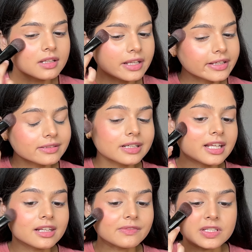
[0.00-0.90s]
Like,
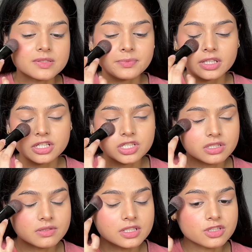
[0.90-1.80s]
I love this
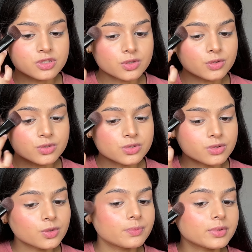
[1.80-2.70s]
blush. It's so
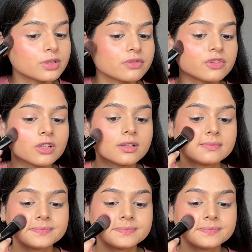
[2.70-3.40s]
beautiful.